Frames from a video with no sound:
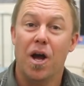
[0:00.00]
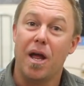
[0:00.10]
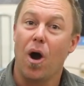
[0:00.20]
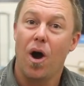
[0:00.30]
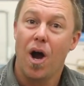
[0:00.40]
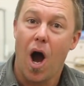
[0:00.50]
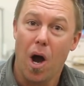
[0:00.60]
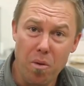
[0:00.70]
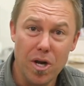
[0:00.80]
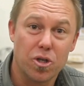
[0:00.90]
Now, I
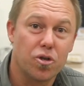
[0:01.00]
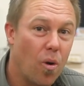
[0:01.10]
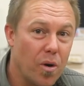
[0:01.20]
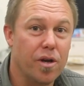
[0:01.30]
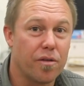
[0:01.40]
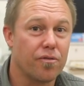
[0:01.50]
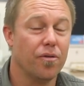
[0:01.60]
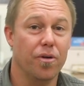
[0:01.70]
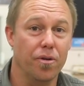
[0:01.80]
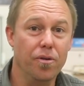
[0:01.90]
want to talk you
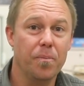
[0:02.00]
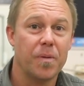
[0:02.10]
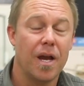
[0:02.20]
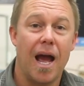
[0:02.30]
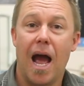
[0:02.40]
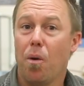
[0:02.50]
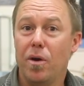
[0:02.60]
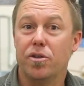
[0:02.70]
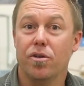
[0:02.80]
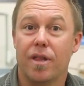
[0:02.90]
through how
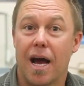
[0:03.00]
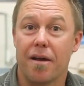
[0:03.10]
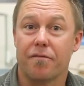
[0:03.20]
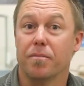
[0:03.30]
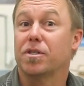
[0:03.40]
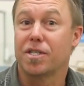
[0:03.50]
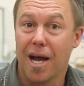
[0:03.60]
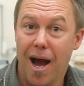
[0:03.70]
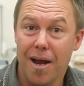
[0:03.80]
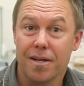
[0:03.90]
we do that from
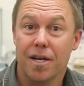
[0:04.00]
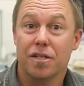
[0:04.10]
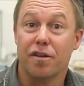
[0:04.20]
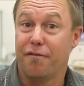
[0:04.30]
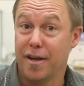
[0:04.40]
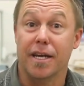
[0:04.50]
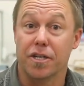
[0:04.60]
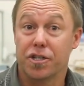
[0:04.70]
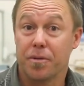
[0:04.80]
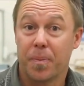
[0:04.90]
start to
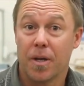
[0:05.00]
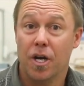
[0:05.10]
finish.